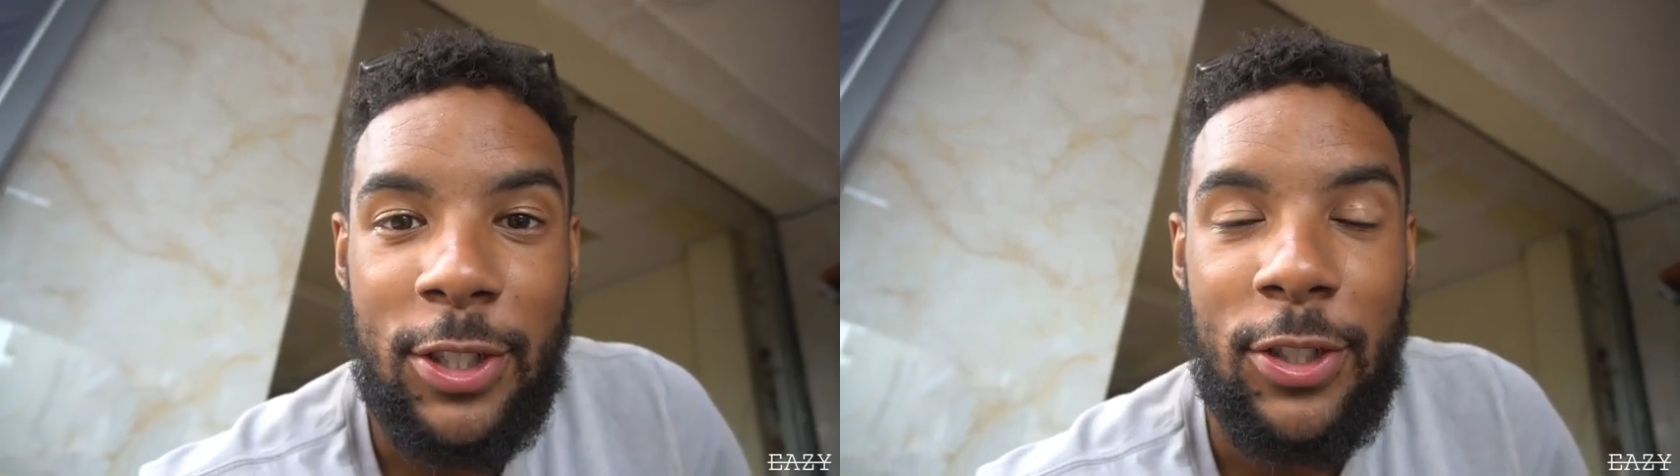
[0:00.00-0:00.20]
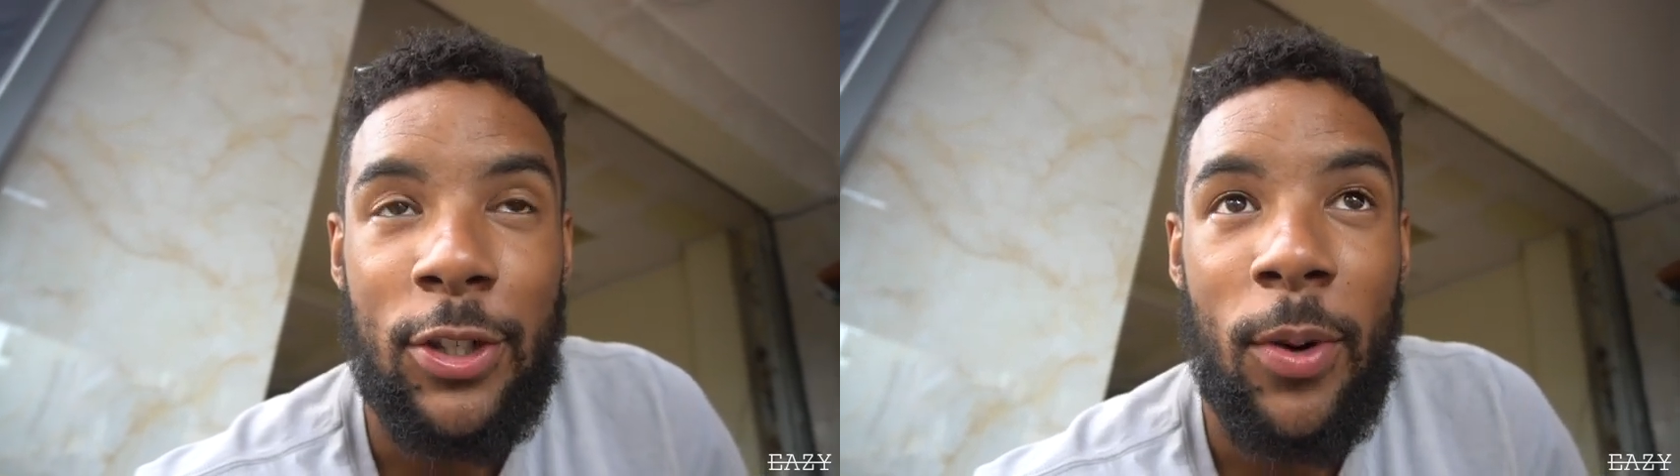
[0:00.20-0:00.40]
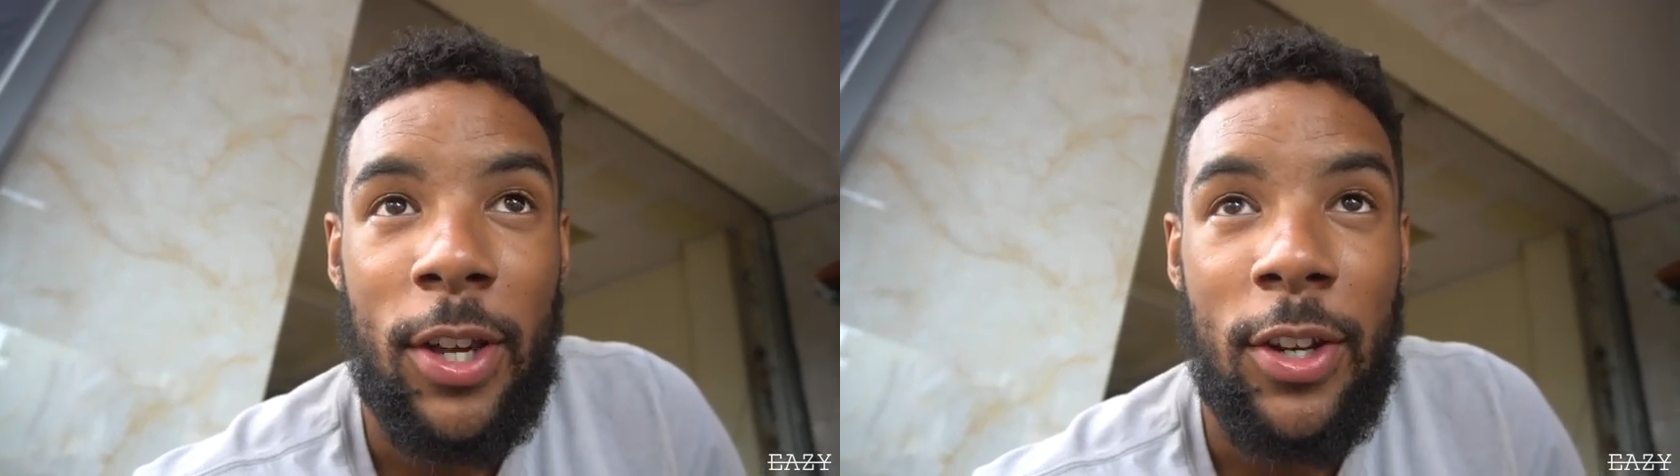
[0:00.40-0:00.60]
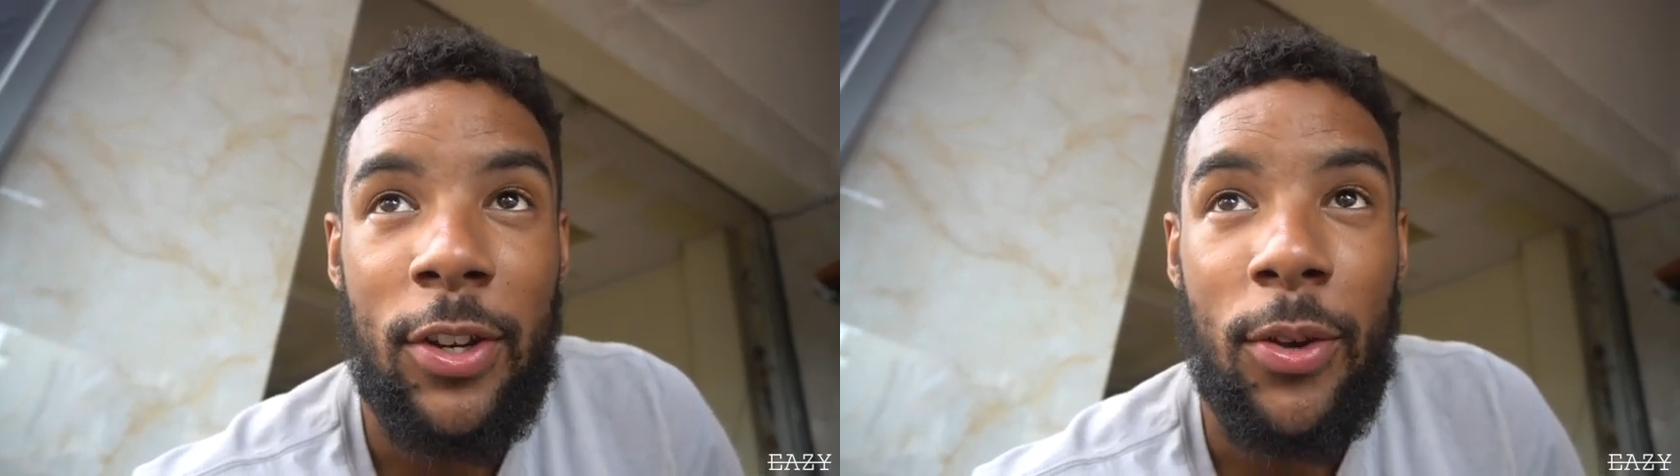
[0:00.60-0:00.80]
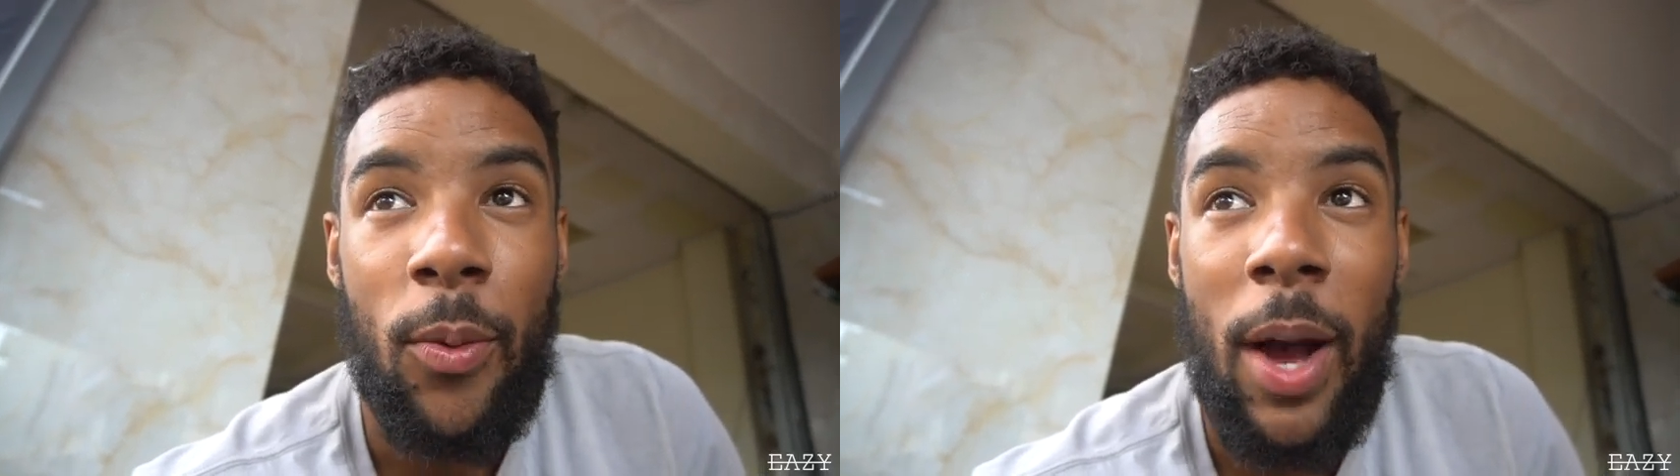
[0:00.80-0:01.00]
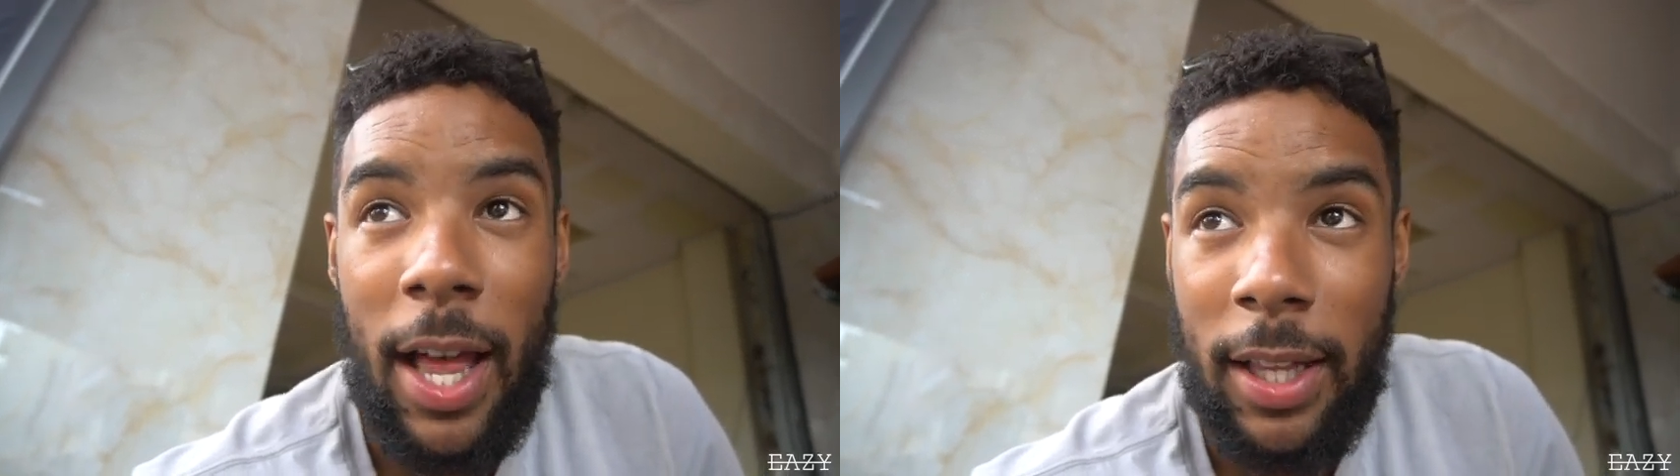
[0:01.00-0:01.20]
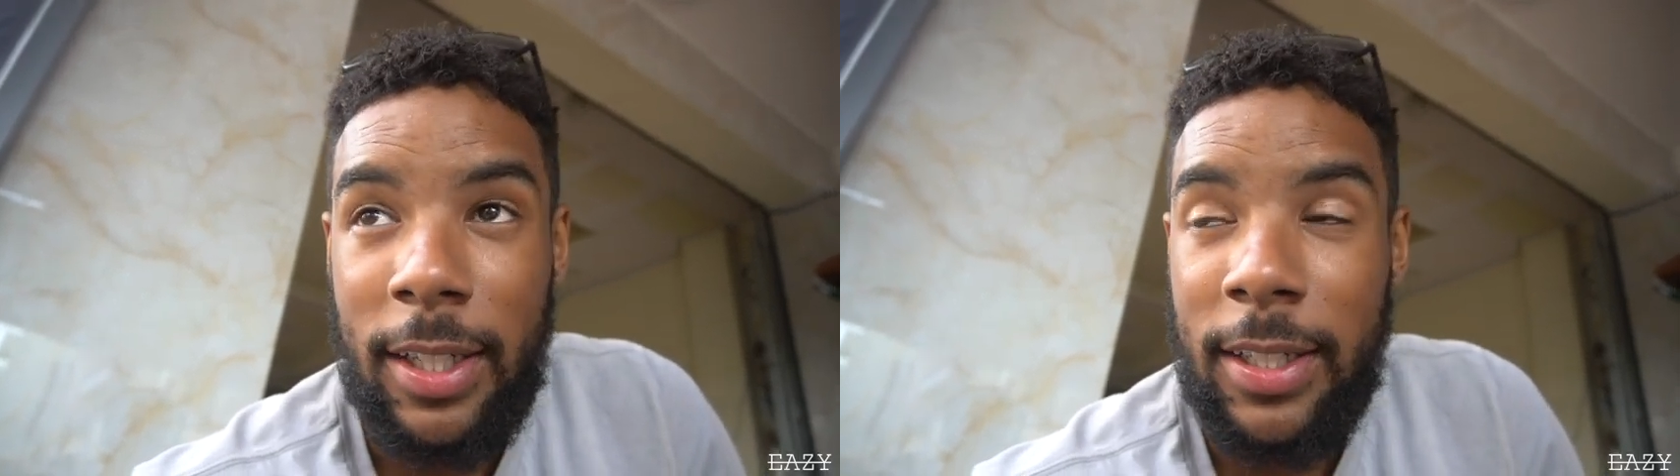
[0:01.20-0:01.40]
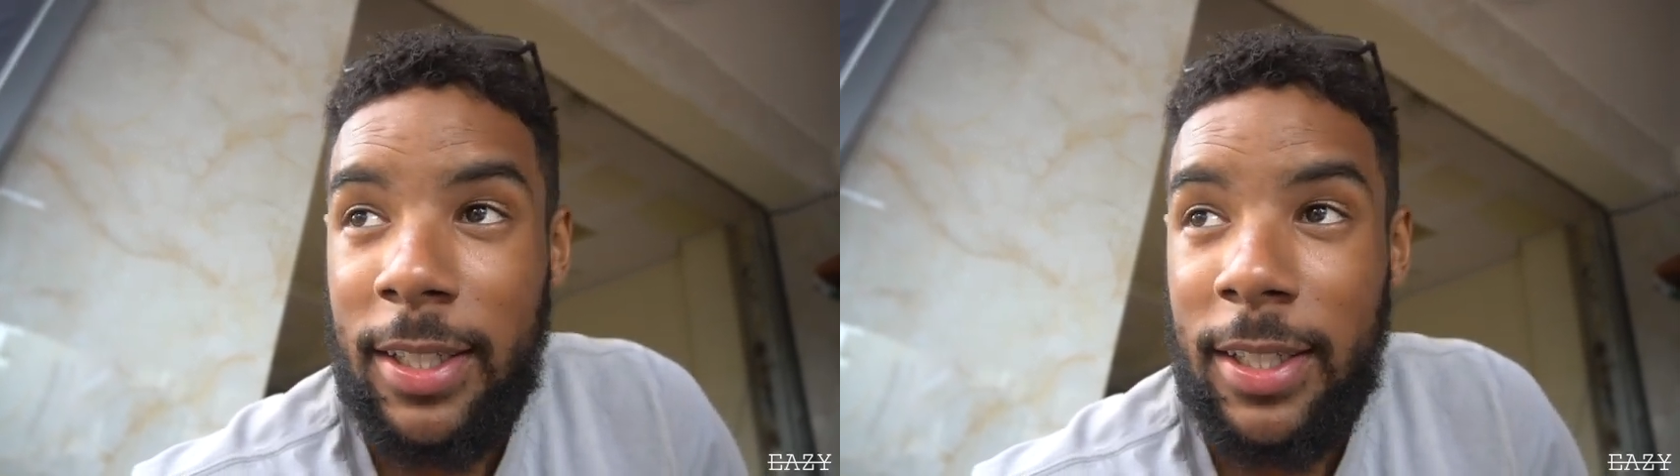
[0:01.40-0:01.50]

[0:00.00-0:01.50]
just do what you do well.